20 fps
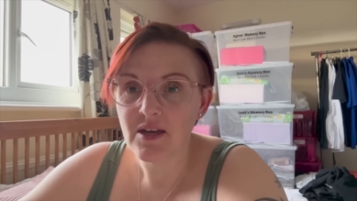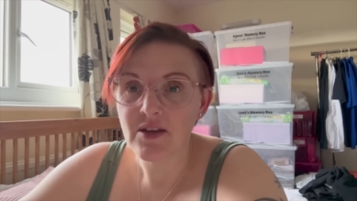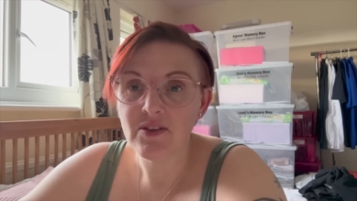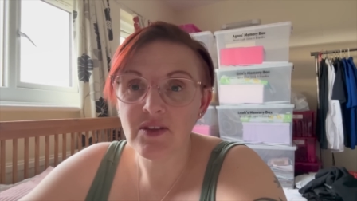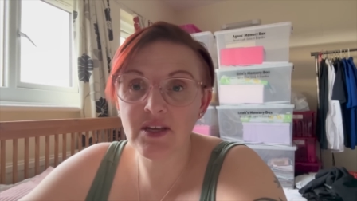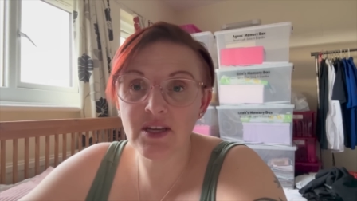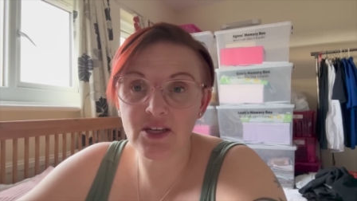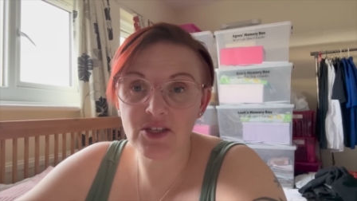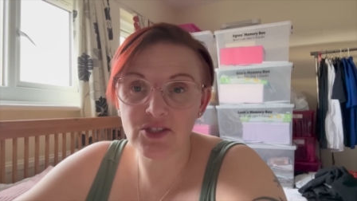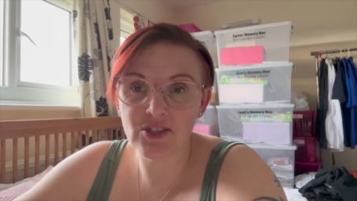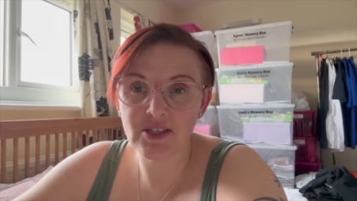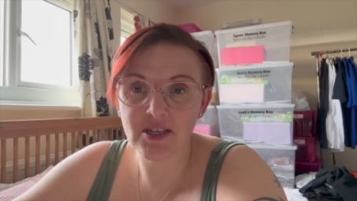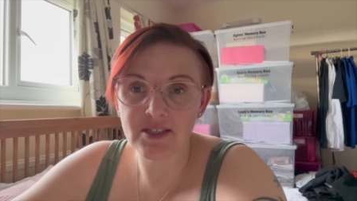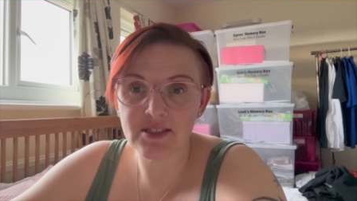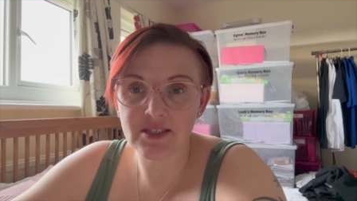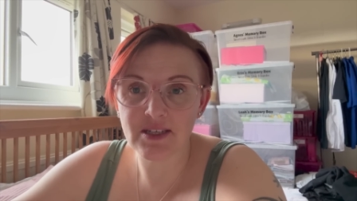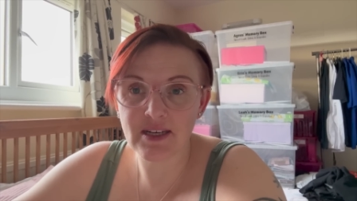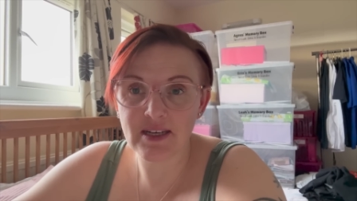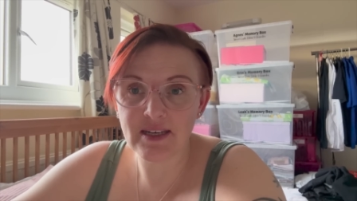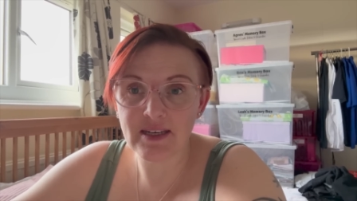The kitchen
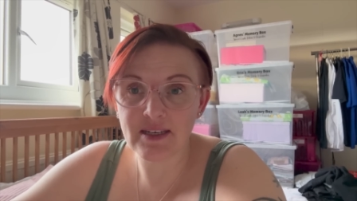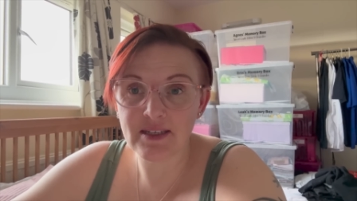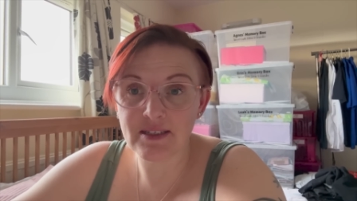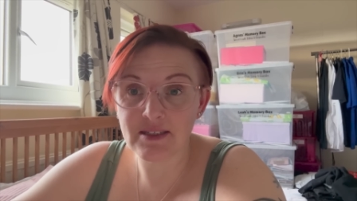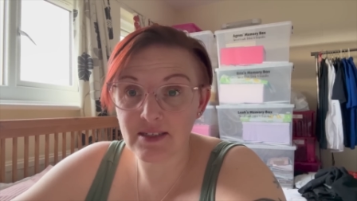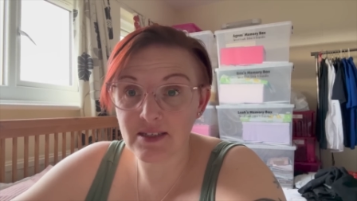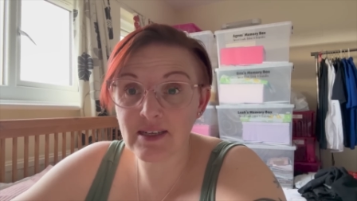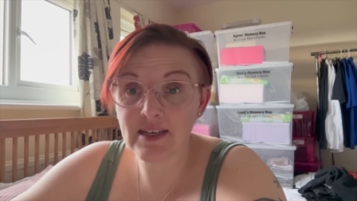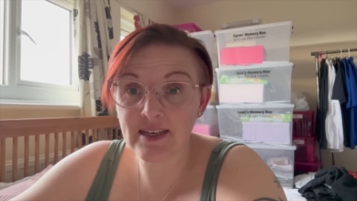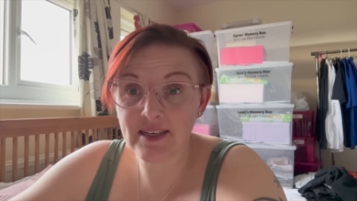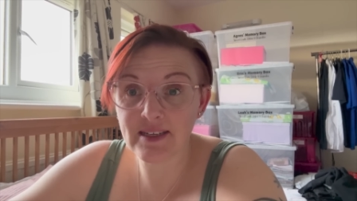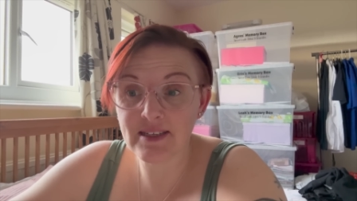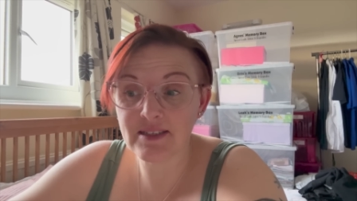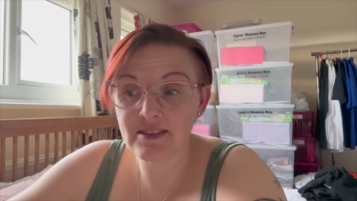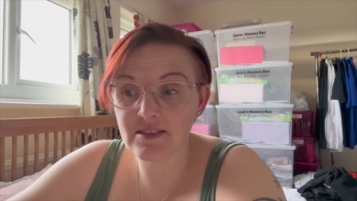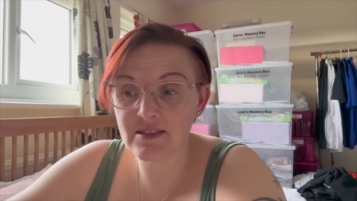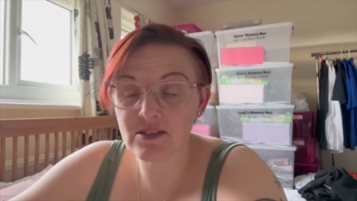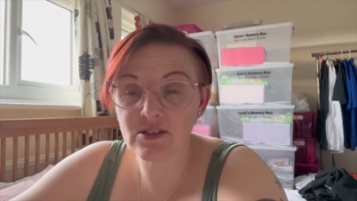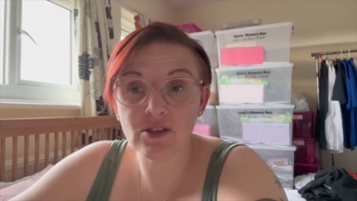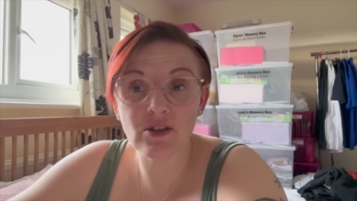gets a clean
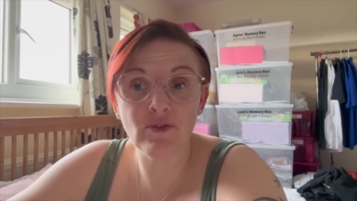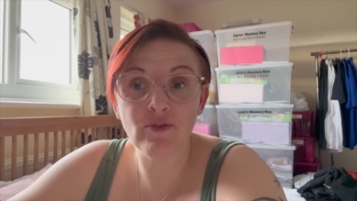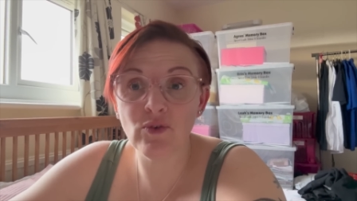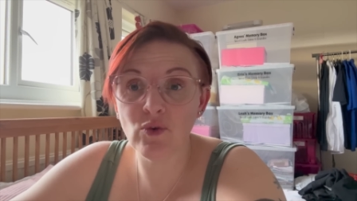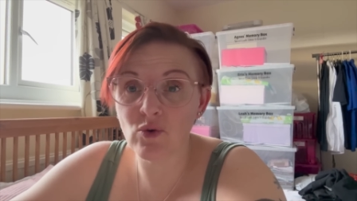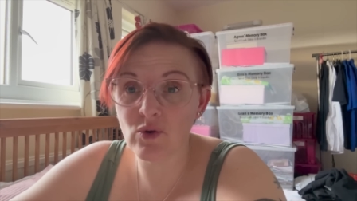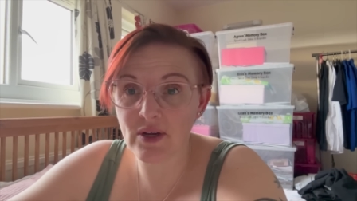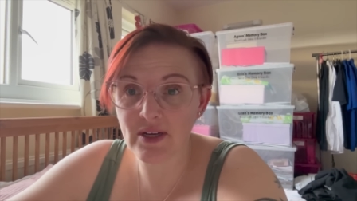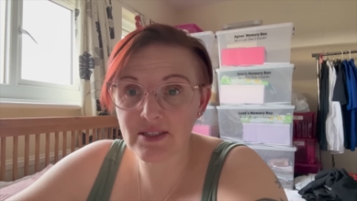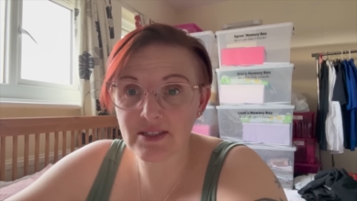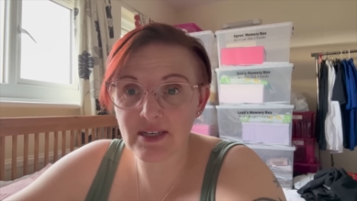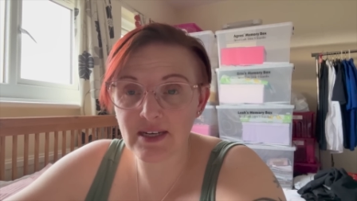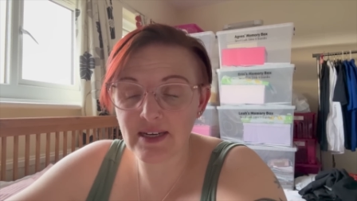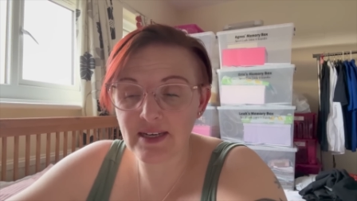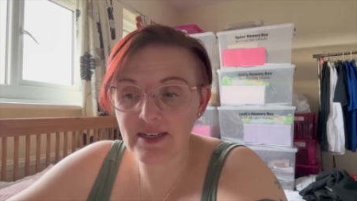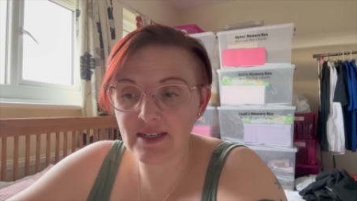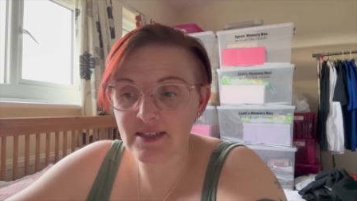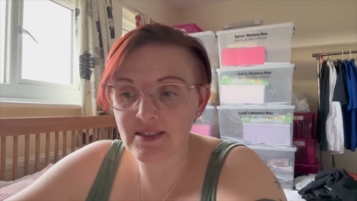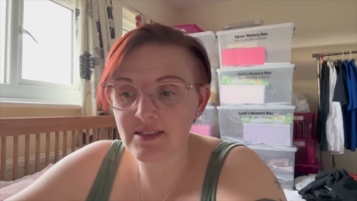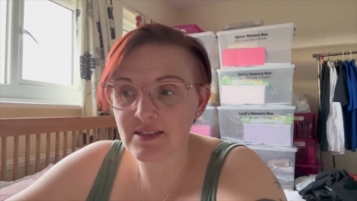cleaned, the floor gets
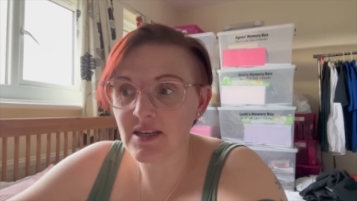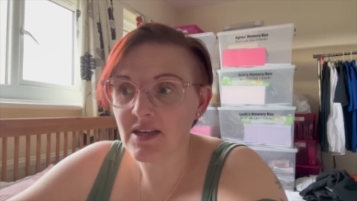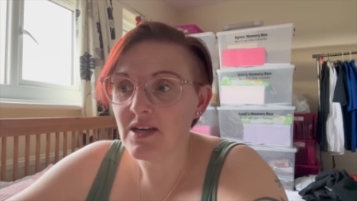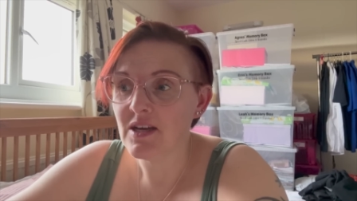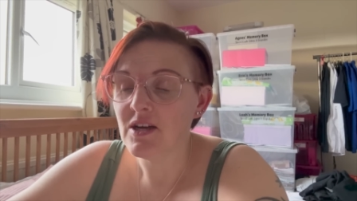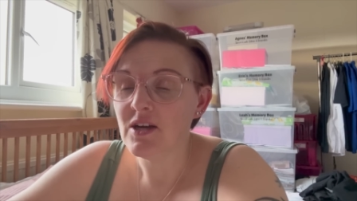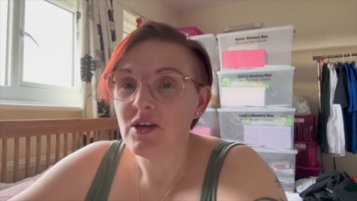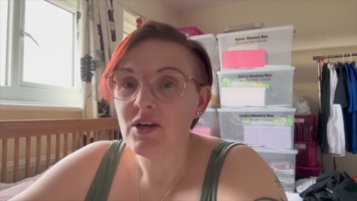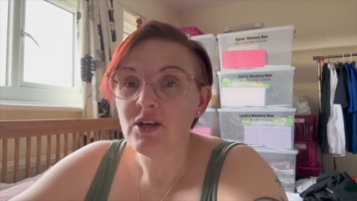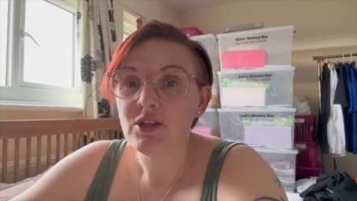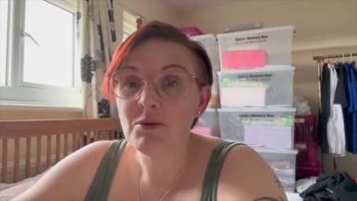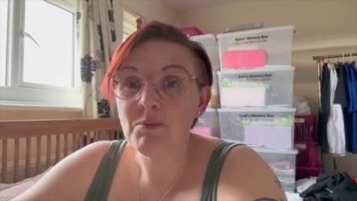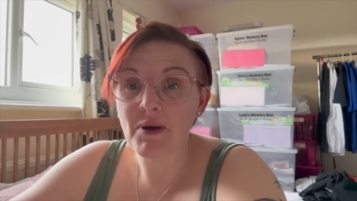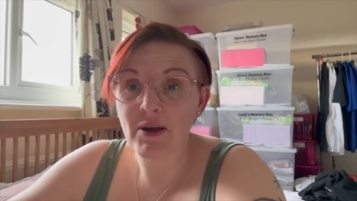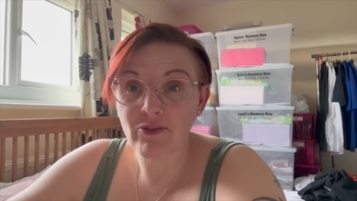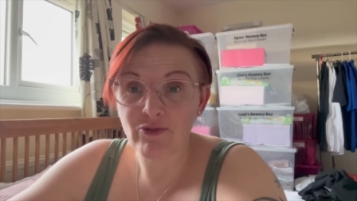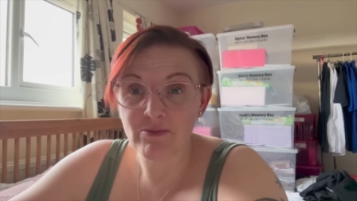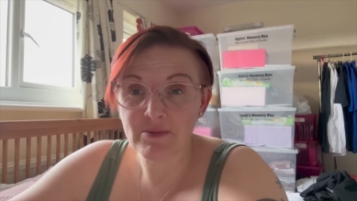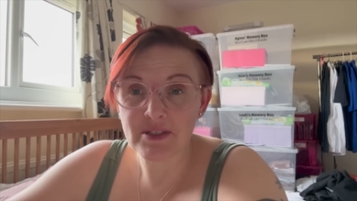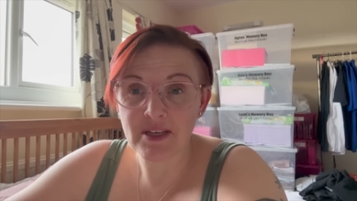cleaned, the
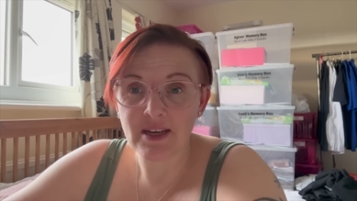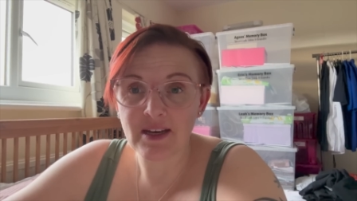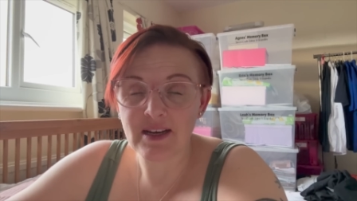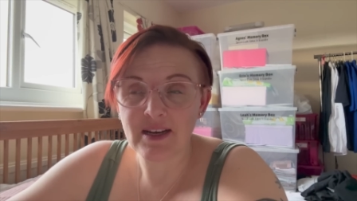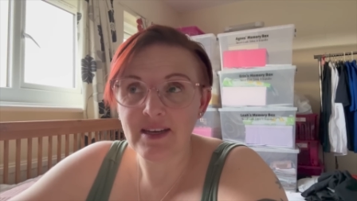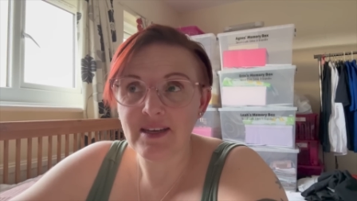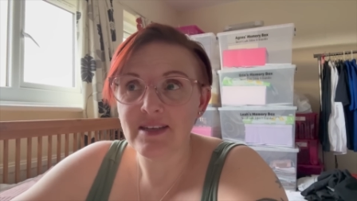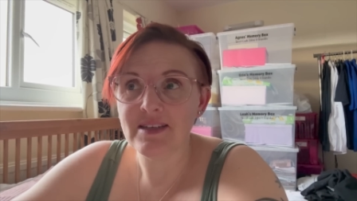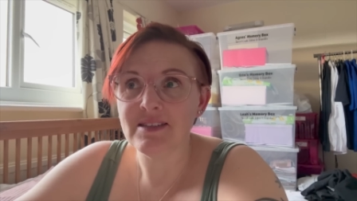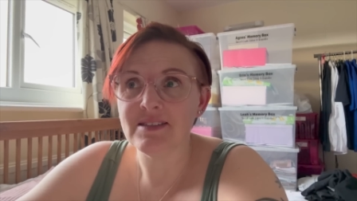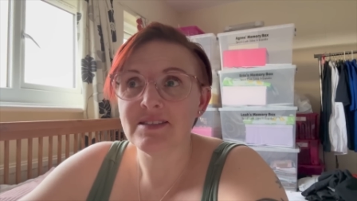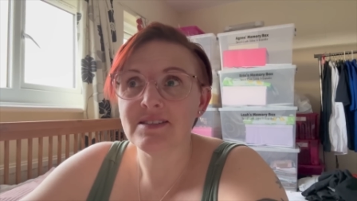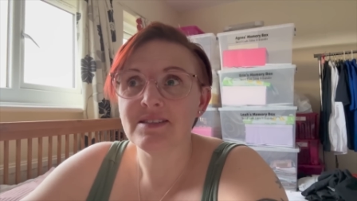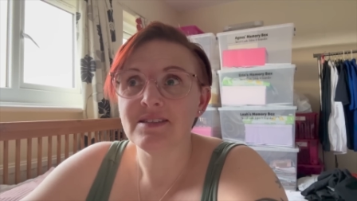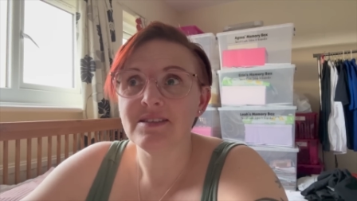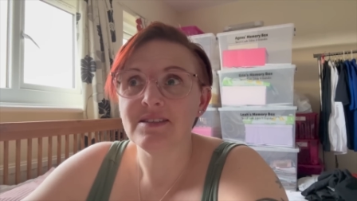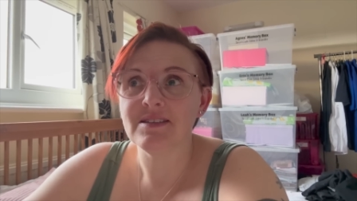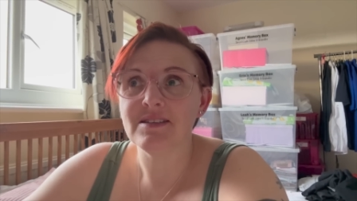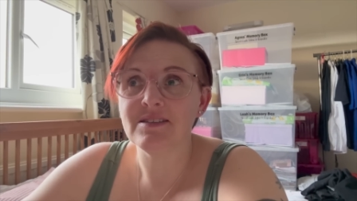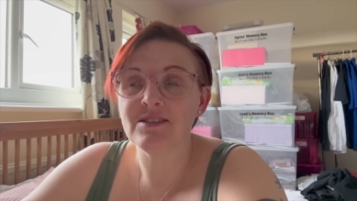bathrooms get cleaned,
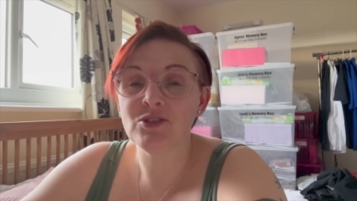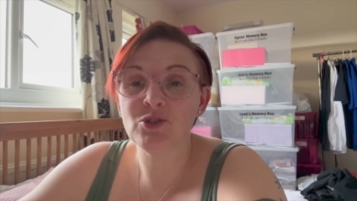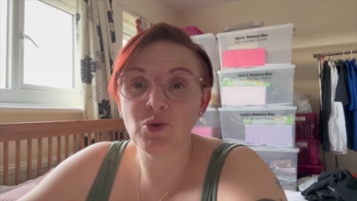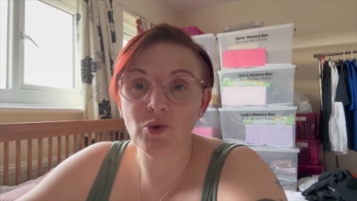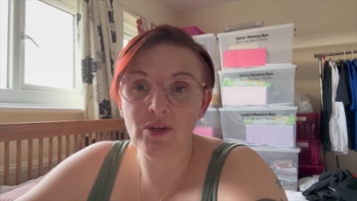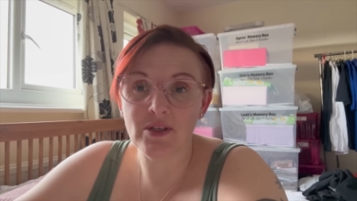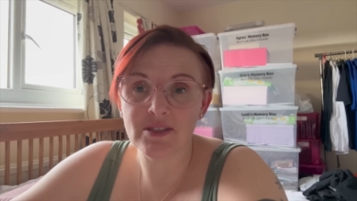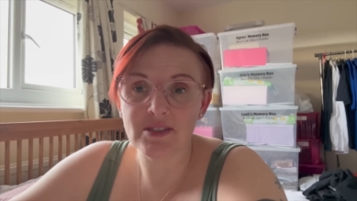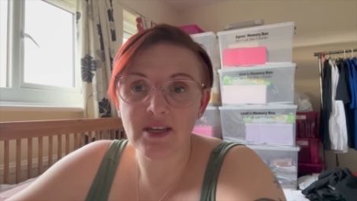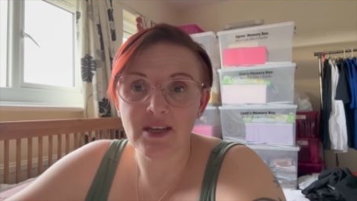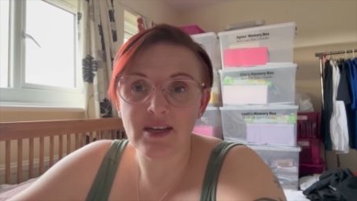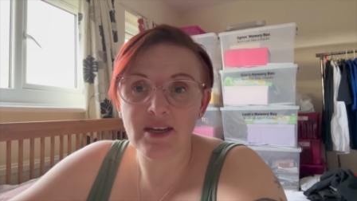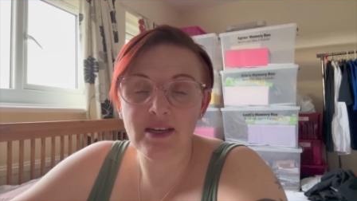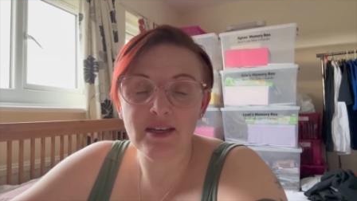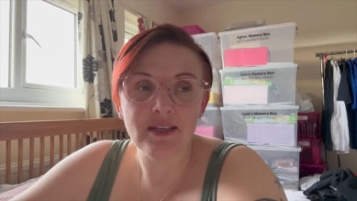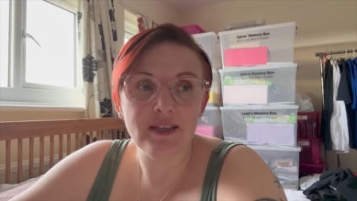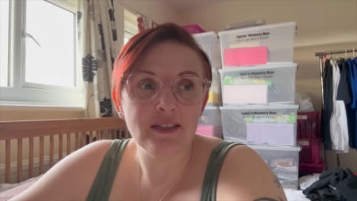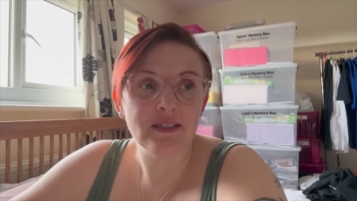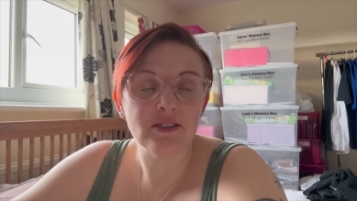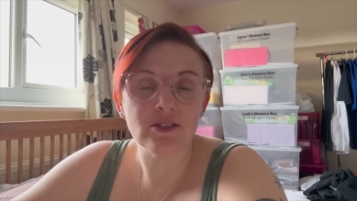the toilets get
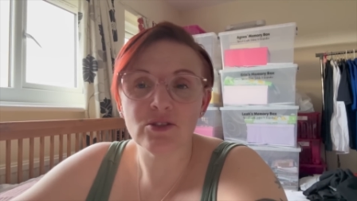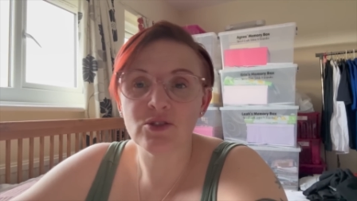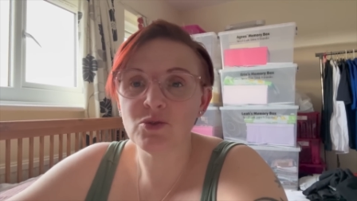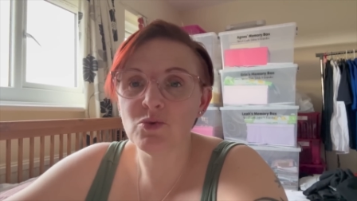cleaned.